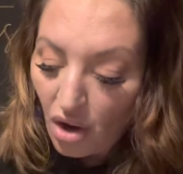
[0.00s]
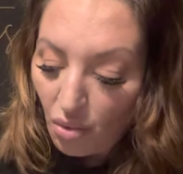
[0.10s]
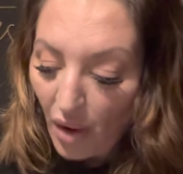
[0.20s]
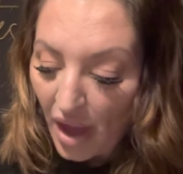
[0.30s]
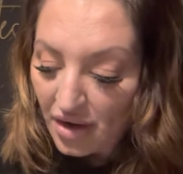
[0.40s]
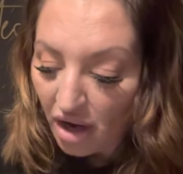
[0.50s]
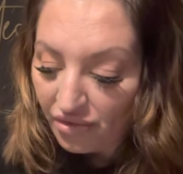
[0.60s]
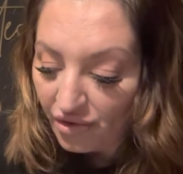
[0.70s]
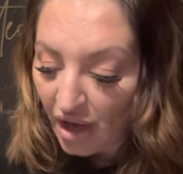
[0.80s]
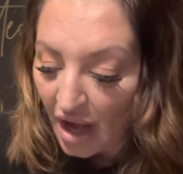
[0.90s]
When our
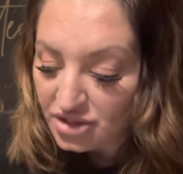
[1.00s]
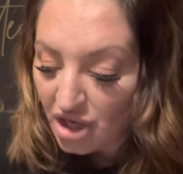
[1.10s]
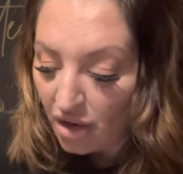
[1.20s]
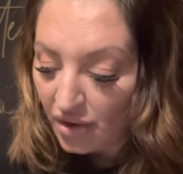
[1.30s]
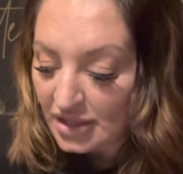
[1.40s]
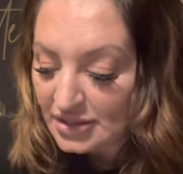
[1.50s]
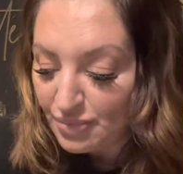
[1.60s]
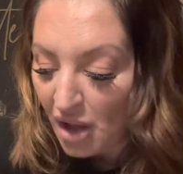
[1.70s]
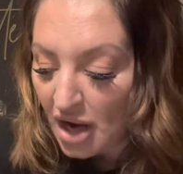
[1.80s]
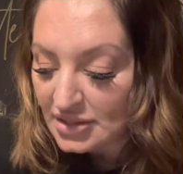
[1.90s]
third eye chakra is
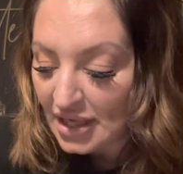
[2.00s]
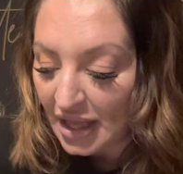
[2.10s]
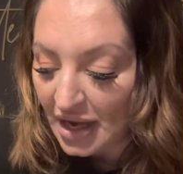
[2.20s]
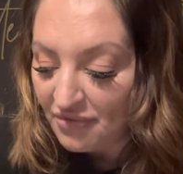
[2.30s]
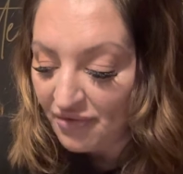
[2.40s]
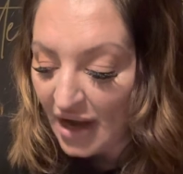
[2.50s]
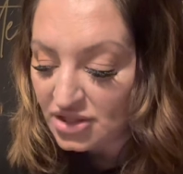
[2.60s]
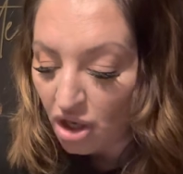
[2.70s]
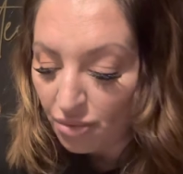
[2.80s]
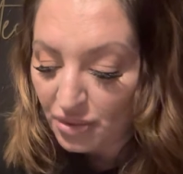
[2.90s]
blocked, it can affect
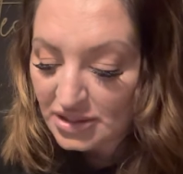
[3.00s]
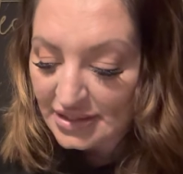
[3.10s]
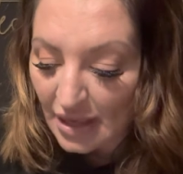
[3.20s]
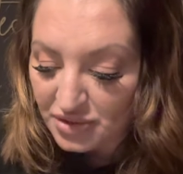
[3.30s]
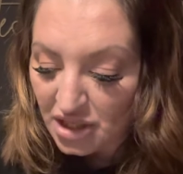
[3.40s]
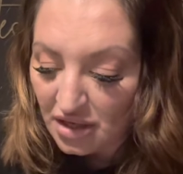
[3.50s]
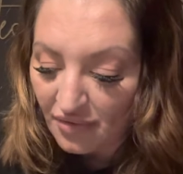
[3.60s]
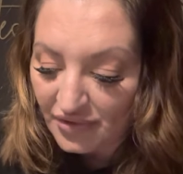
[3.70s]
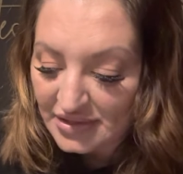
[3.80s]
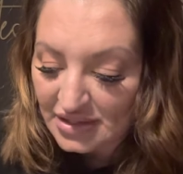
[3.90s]
our perception of
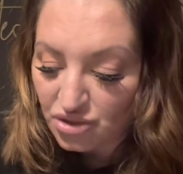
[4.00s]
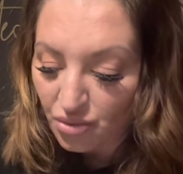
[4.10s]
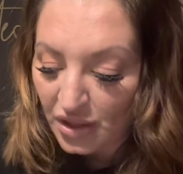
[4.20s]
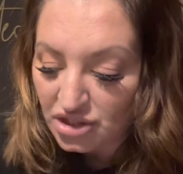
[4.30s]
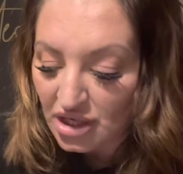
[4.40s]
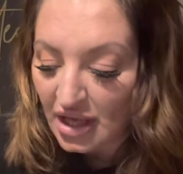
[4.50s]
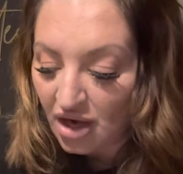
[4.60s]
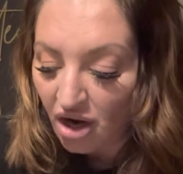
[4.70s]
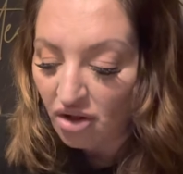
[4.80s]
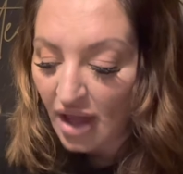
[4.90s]
the situation in
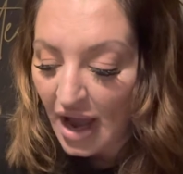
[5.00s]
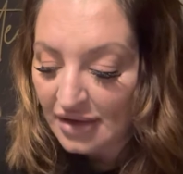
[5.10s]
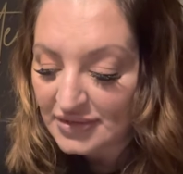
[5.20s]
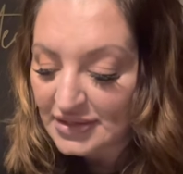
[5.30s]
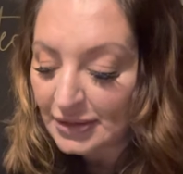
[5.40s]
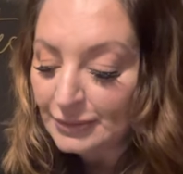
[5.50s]
our lives